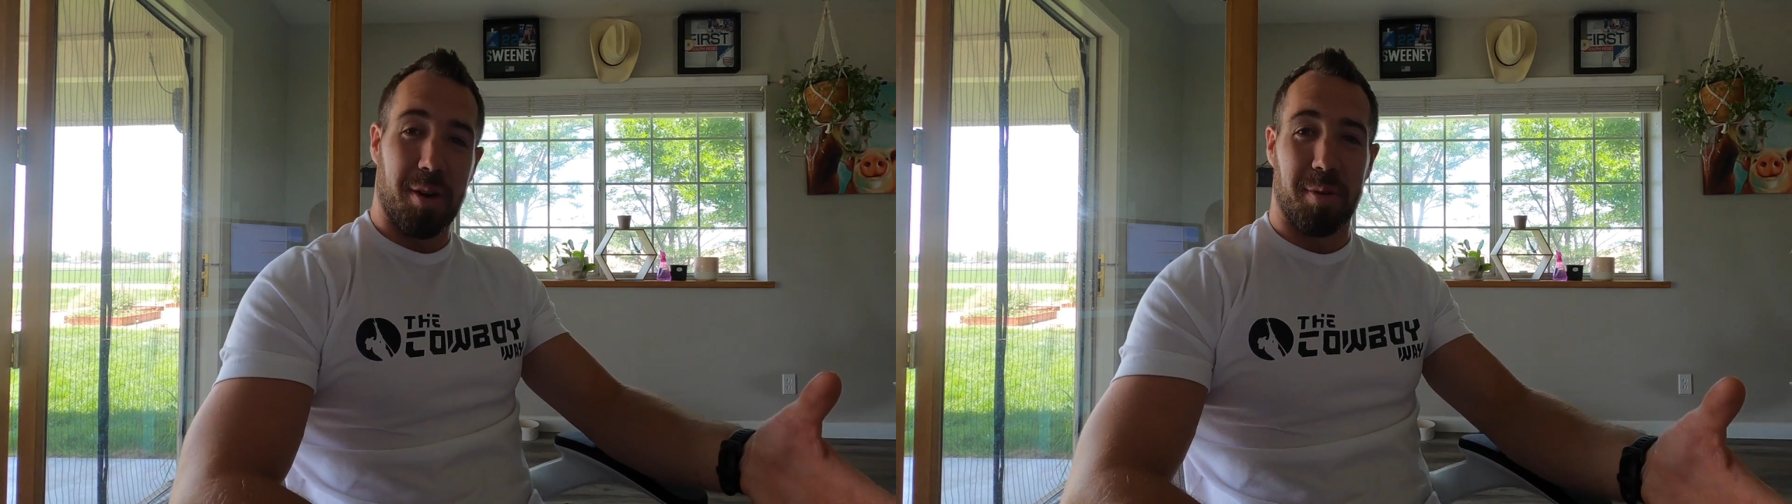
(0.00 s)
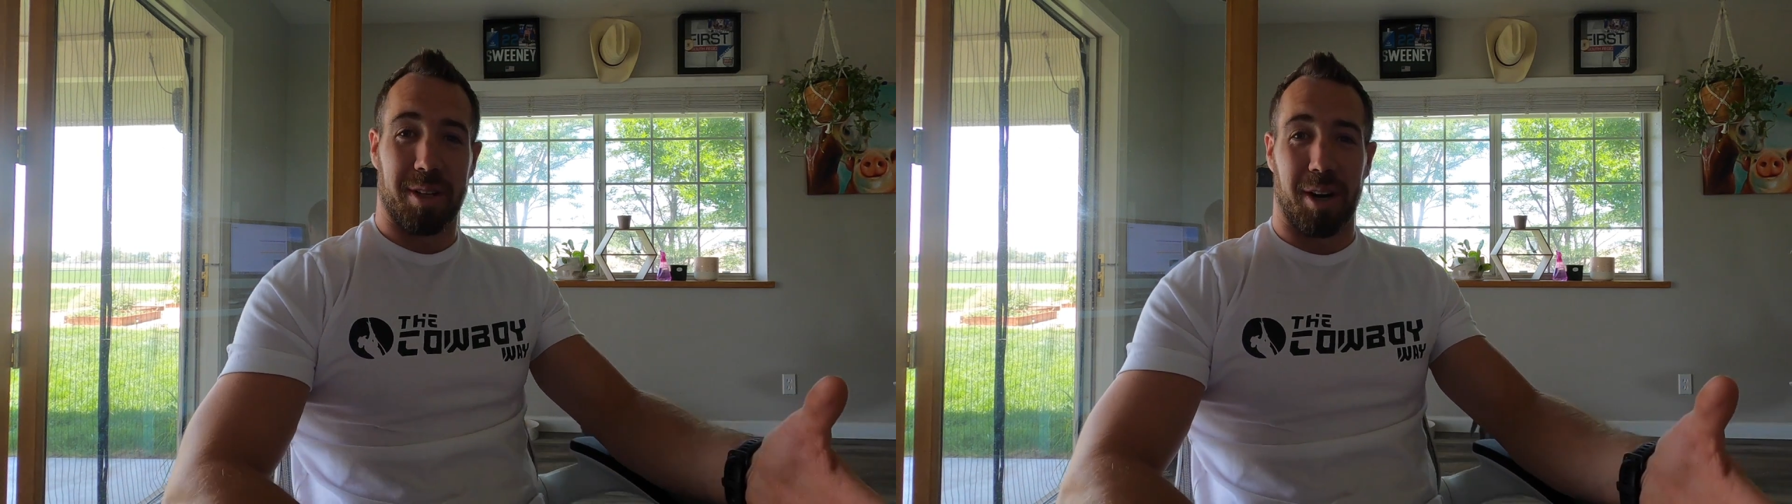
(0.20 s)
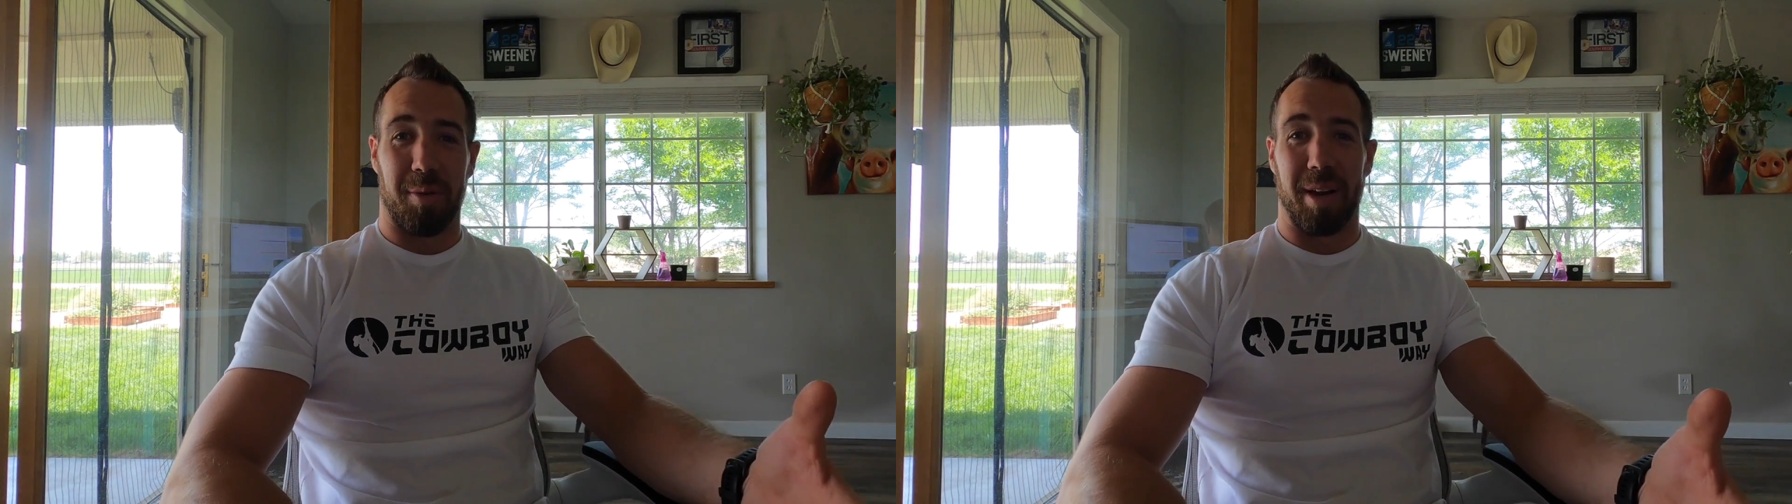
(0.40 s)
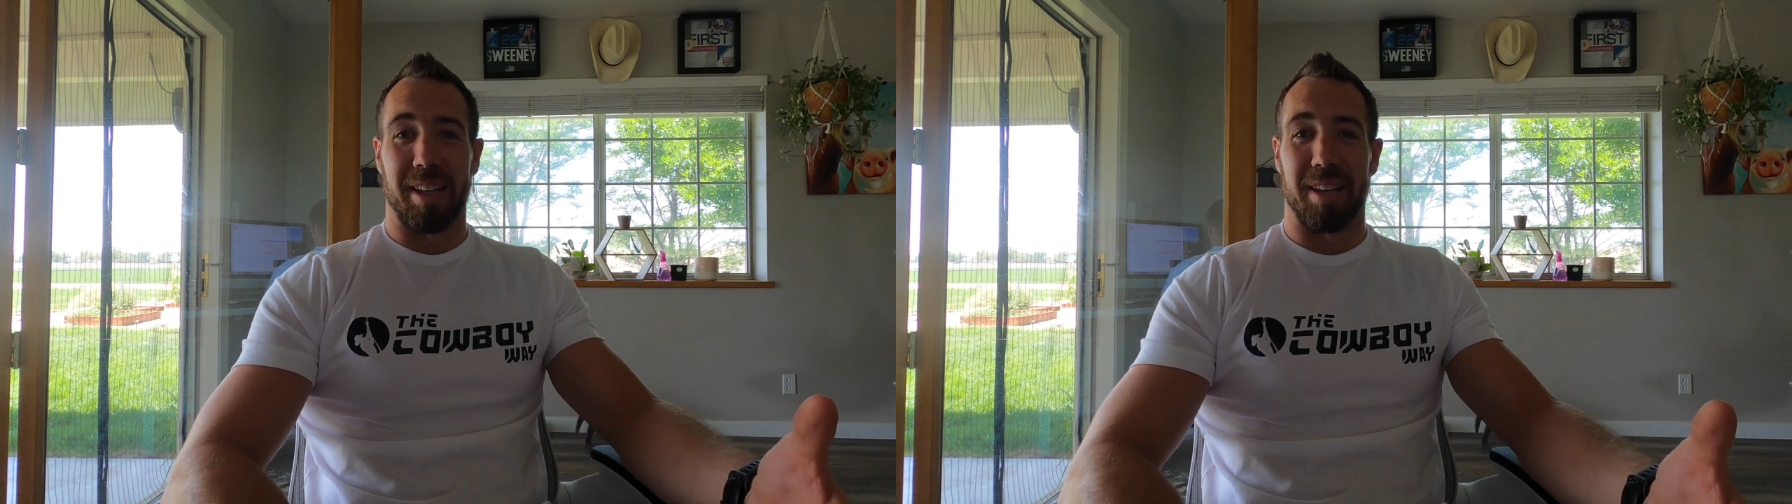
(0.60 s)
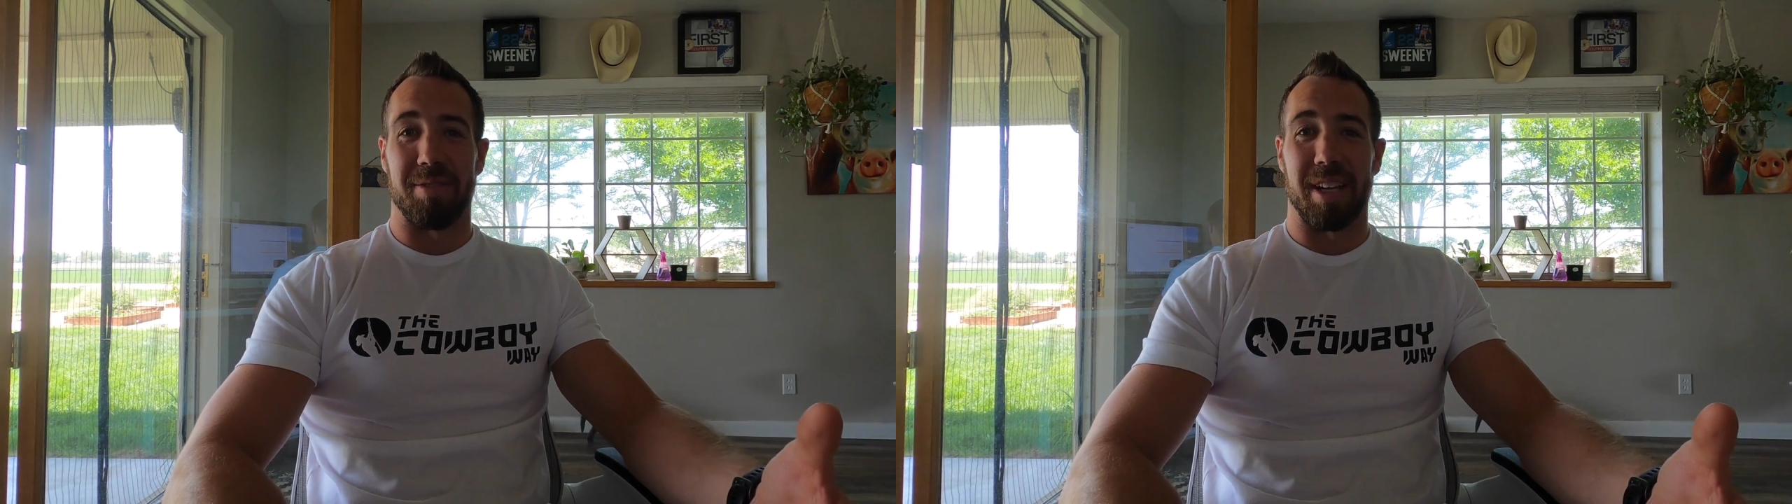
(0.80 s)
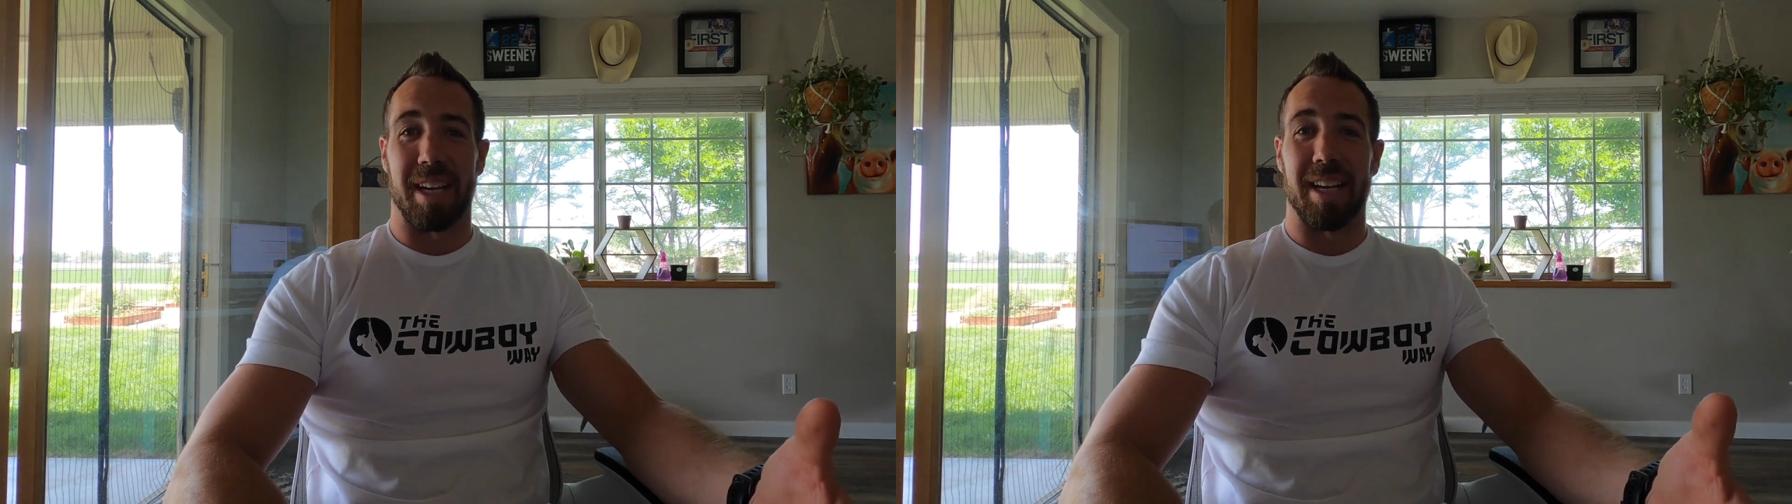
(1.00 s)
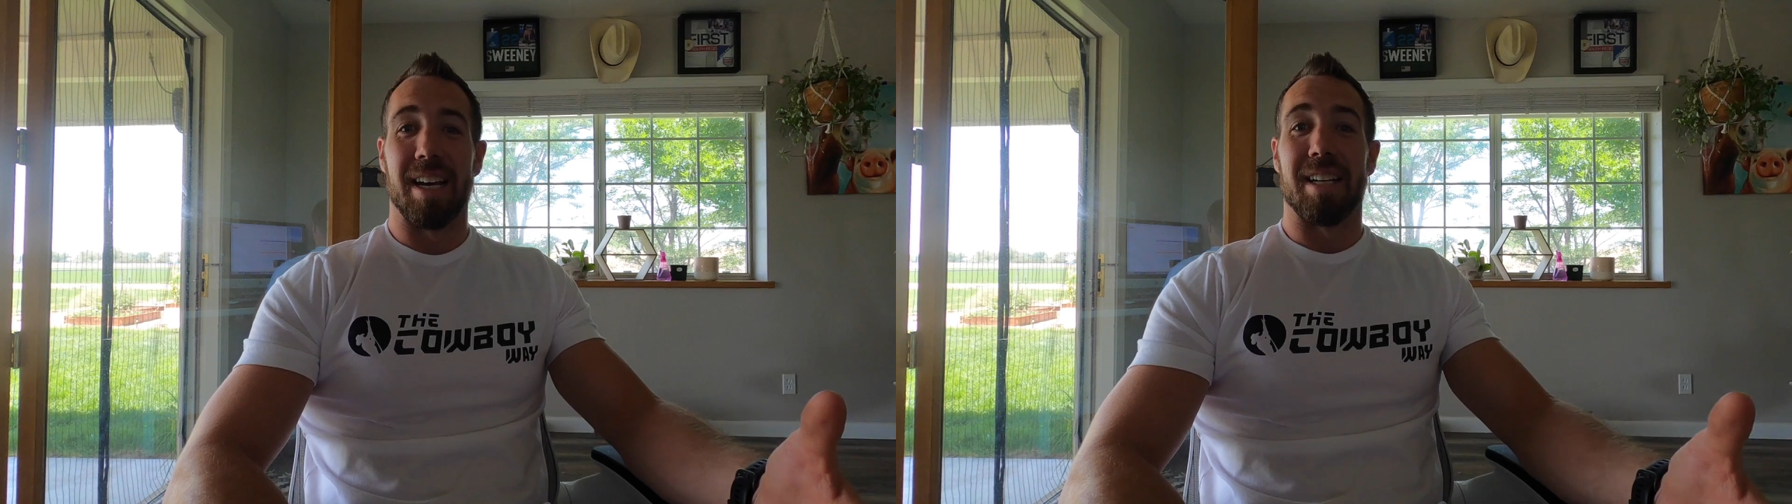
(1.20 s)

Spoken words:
with our weightlifting